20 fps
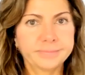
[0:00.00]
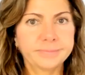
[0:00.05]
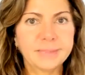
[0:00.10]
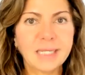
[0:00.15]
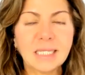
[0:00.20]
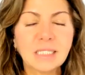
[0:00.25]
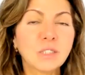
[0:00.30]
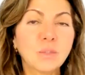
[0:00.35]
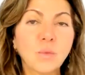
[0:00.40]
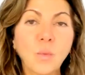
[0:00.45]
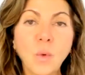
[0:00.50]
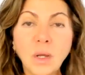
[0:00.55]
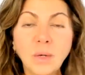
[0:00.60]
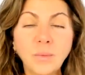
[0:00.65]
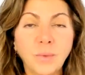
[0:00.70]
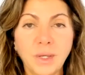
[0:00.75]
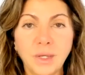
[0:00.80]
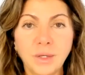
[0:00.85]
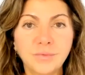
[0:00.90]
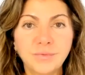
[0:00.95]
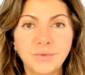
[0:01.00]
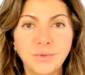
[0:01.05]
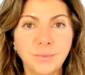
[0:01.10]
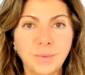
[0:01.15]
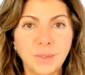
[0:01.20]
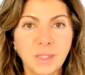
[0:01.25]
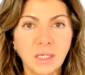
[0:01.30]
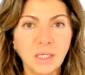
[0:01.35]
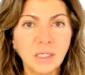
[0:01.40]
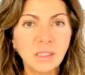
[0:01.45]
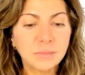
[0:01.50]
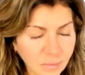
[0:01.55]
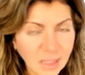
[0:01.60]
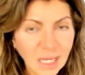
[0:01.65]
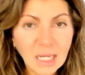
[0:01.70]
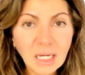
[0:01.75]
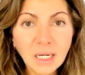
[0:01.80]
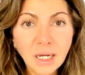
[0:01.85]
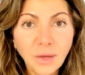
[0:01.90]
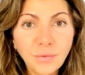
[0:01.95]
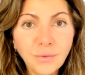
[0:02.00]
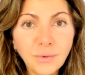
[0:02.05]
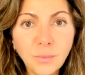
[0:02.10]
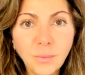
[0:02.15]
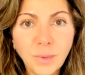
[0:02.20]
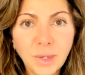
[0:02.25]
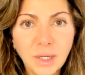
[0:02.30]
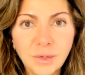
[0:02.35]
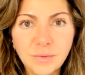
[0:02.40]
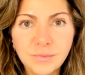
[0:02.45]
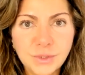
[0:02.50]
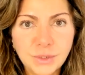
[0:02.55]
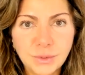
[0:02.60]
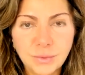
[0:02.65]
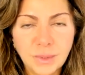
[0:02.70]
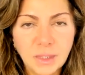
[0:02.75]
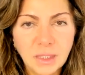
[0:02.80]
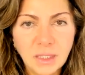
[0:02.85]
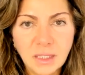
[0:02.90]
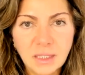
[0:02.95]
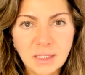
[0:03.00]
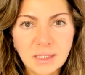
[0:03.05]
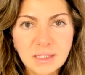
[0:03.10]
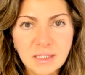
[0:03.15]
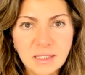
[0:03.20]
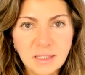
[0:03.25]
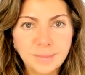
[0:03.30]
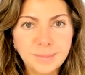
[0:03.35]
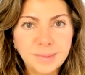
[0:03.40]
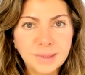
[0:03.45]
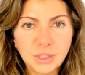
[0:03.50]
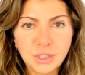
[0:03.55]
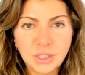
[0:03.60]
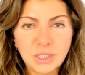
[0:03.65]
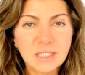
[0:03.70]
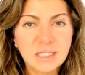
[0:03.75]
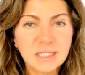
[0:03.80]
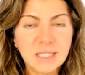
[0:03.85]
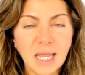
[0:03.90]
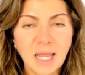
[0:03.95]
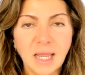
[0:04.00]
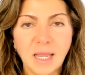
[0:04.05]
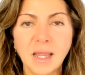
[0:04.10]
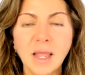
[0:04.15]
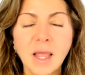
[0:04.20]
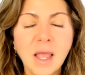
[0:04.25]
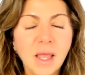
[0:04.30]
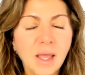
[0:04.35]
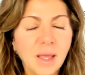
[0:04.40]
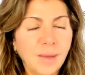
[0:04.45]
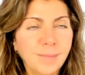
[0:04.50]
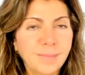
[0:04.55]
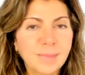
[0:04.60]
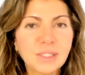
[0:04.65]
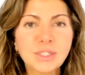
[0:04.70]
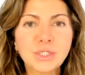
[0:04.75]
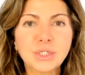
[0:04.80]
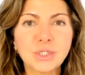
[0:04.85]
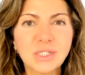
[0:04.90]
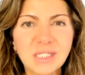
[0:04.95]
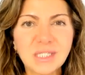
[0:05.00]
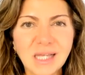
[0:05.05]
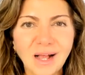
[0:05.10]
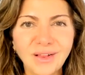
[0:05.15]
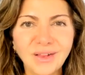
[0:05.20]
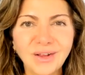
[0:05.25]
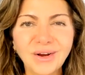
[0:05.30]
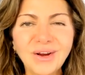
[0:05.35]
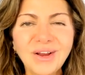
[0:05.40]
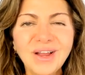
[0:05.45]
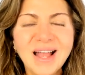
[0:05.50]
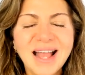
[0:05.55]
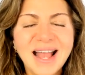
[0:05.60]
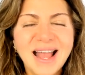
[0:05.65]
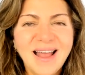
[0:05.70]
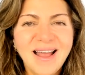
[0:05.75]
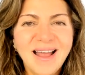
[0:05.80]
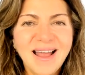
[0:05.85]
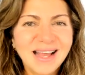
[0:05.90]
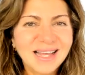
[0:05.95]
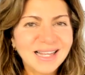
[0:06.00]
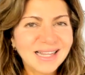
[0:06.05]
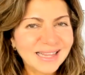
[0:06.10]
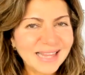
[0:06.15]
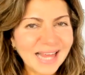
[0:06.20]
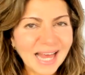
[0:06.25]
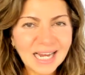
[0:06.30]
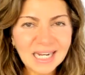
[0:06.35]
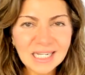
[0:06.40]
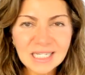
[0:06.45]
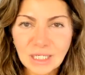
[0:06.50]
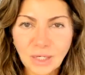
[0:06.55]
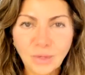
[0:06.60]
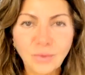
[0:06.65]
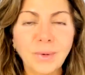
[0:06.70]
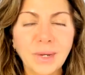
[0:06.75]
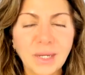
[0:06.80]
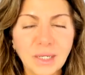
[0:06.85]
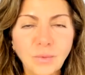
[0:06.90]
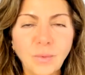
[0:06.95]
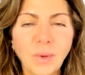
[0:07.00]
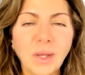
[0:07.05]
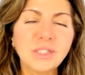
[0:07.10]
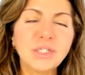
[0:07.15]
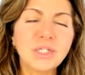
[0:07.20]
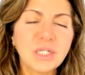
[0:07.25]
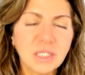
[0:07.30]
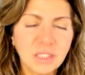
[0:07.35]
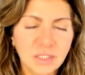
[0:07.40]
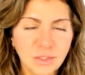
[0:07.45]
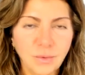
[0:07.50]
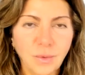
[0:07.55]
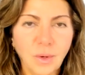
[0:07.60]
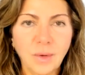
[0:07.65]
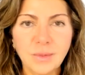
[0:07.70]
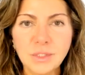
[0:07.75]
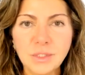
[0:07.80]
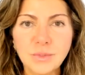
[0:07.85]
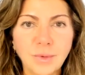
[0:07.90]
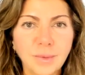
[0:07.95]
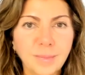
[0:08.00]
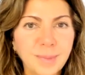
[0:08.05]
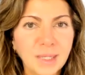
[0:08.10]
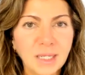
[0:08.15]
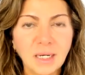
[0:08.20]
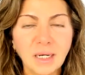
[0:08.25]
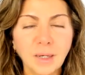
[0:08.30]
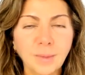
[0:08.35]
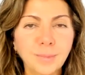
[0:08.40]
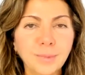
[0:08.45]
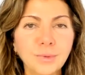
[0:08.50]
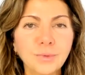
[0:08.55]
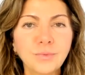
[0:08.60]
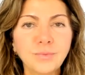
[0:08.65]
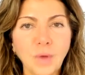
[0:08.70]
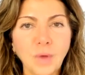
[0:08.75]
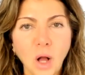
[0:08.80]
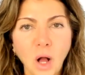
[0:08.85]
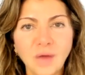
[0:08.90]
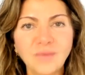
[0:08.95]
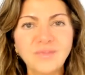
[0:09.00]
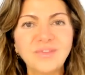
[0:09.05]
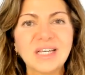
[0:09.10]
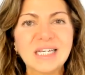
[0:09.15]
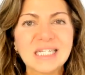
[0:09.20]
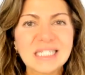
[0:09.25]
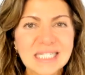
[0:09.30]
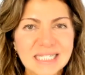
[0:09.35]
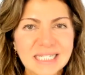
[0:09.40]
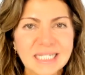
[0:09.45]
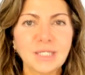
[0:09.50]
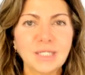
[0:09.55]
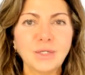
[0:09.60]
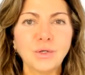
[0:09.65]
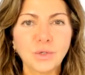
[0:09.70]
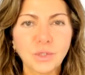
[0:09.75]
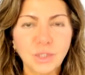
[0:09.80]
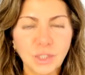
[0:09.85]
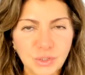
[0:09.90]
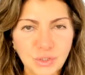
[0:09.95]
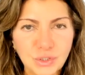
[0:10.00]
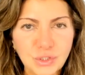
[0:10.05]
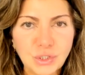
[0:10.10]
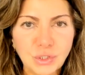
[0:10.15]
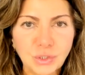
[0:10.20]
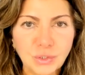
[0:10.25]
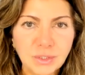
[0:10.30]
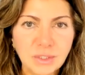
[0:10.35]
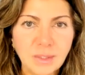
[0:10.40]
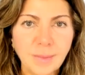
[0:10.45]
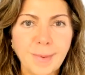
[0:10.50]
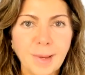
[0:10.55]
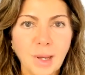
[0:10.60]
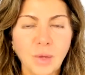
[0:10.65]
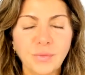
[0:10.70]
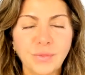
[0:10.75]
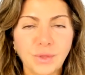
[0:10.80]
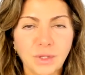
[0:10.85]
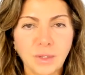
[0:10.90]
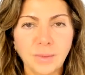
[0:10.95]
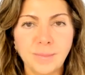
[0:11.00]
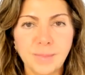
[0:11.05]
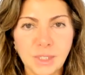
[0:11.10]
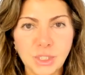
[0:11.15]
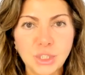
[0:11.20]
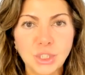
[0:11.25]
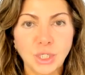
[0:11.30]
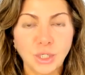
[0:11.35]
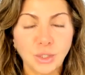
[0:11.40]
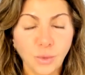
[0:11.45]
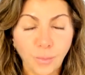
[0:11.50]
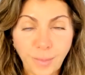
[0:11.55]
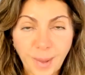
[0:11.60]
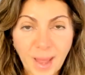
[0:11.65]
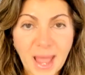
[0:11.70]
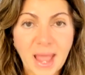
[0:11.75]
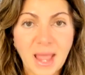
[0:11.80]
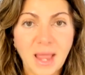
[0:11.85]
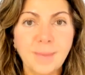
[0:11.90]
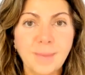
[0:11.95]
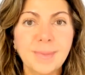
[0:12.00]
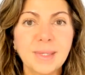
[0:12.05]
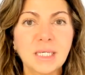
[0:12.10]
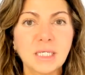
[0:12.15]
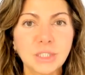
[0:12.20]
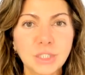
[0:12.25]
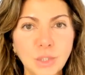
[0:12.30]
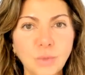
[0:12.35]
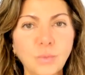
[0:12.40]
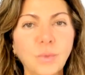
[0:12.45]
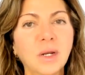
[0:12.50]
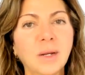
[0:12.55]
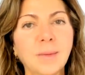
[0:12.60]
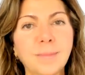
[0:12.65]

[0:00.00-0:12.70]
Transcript: That's one way of doing it. Another way of doing it is simply just saying, Mister Seller, that is a great question because you always repeat and approve. Obviously, you're concerned about the commission you pay because you want